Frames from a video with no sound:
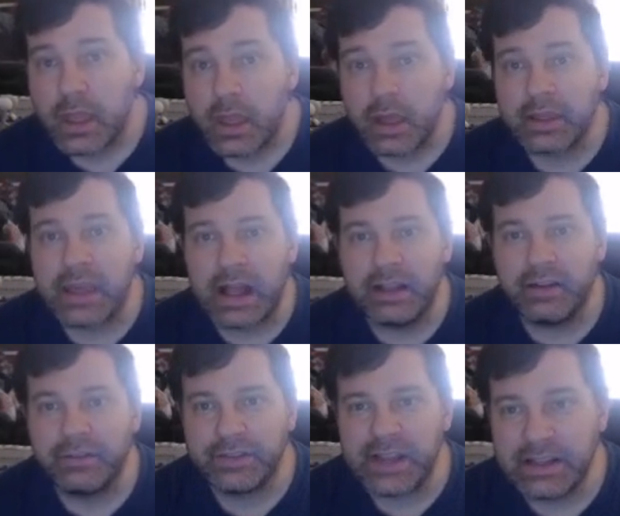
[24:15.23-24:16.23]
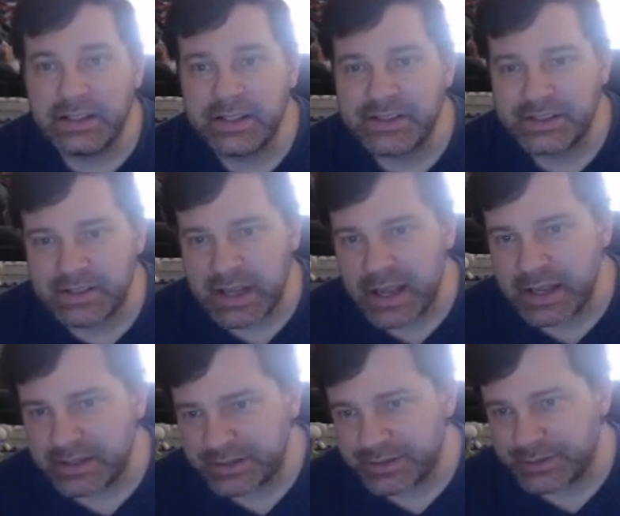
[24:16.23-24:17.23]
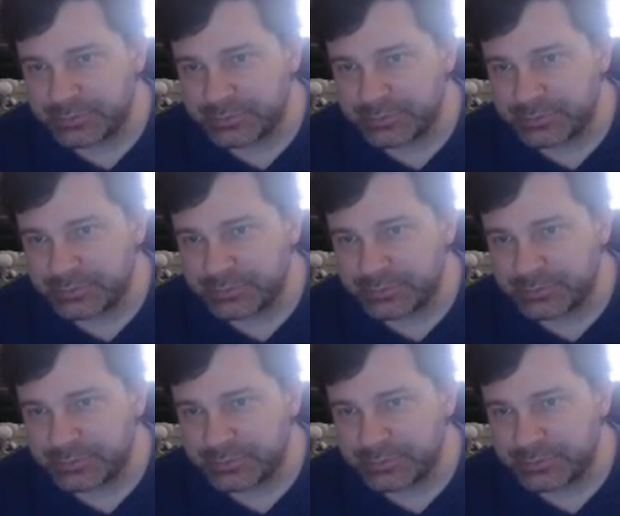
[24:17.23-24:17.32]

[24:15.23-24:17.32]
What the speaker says: Gaia of the Endless Dance.